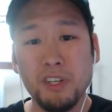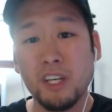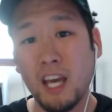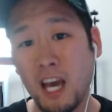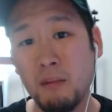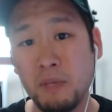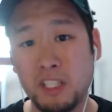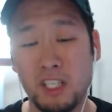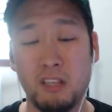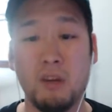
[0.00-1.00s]
academy
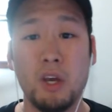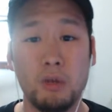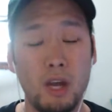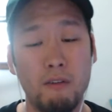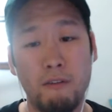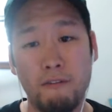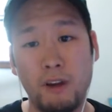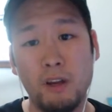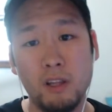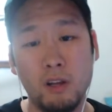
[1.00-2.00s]
team, you have a
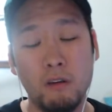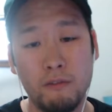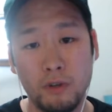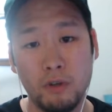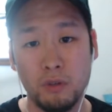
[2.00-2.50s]
very low view.